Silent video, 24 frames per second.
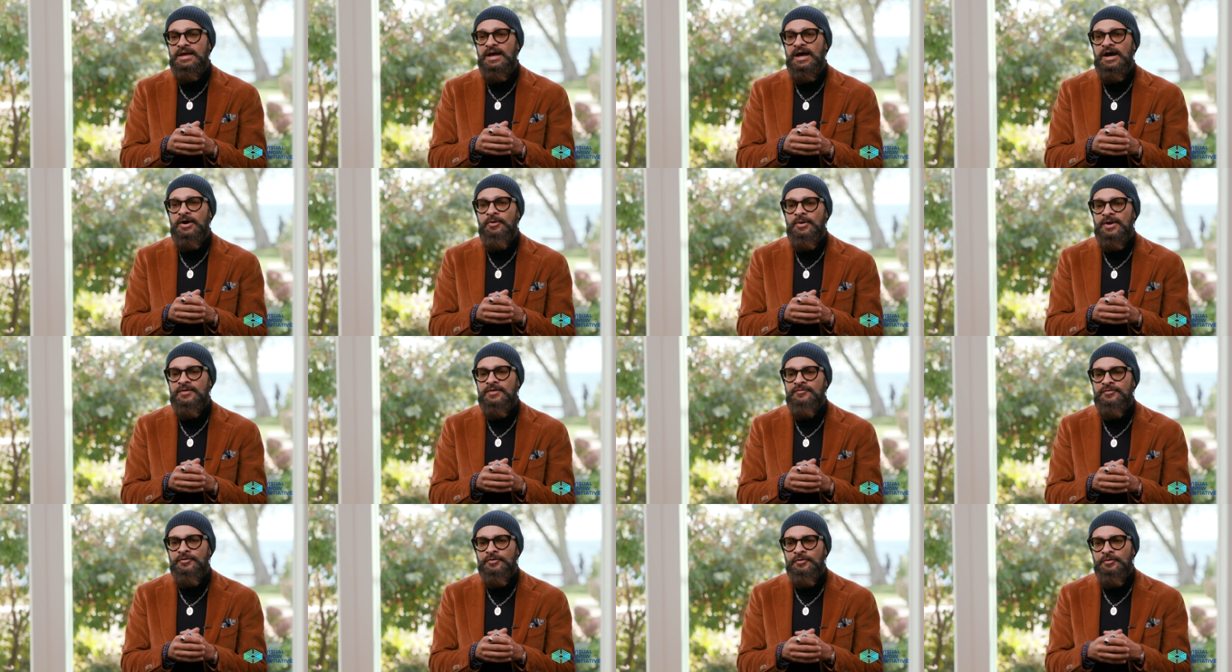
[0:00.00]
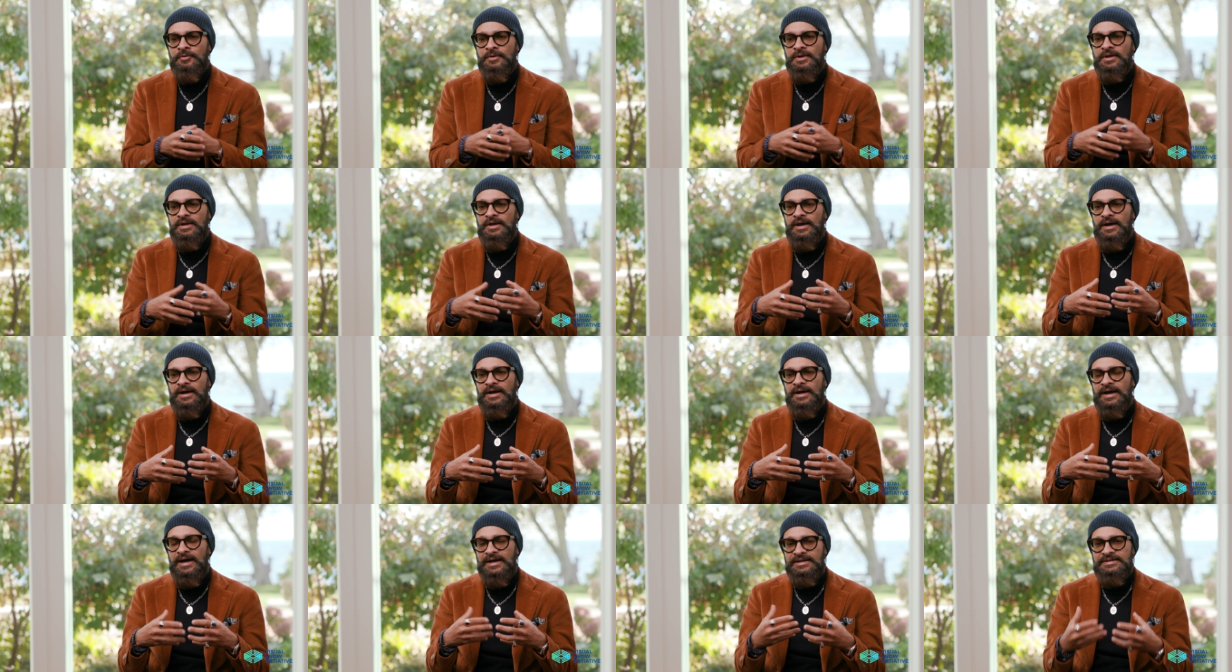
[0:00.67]
However,
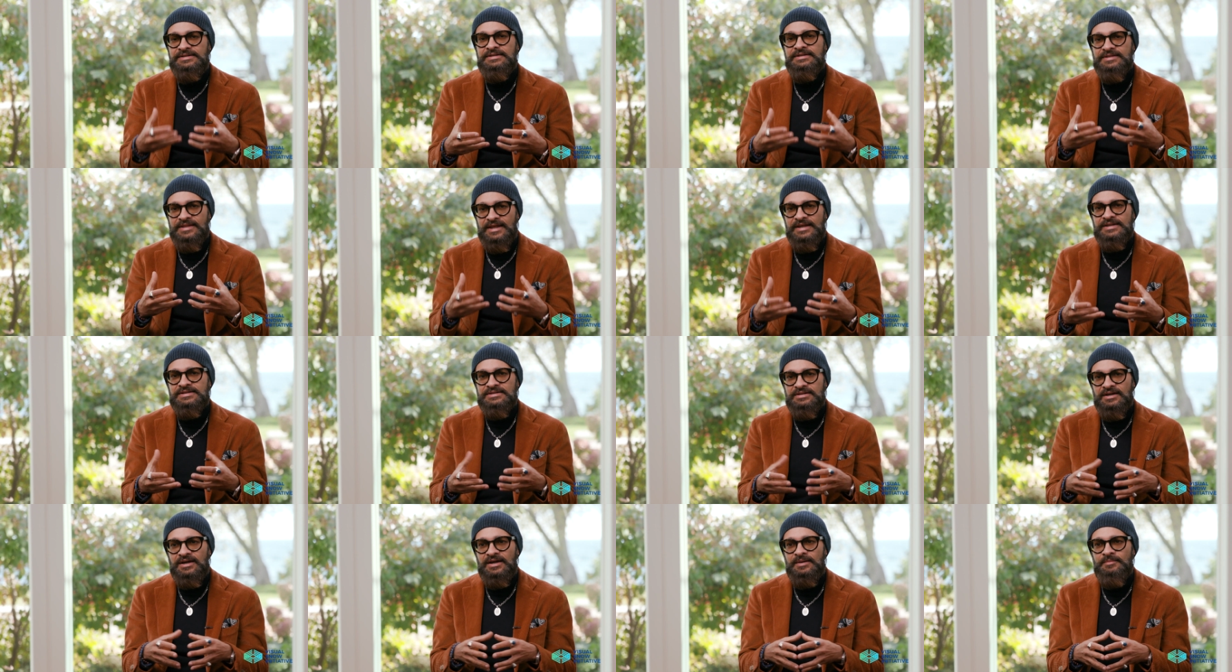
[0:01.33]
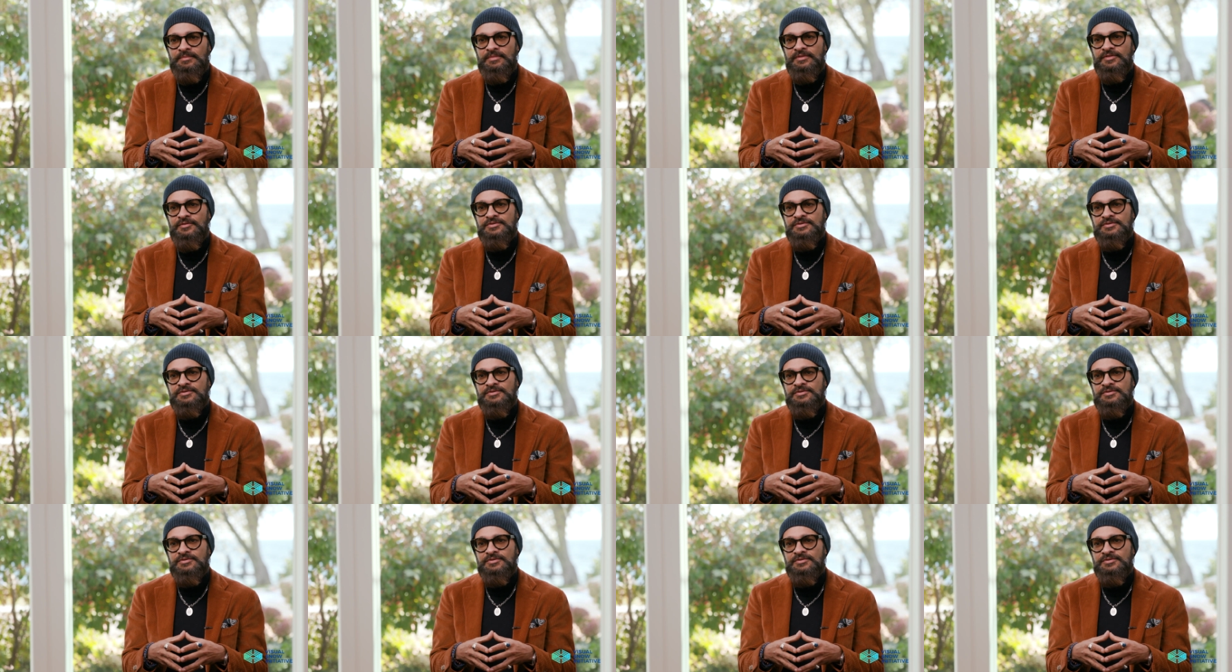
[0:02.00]
uh, until that time,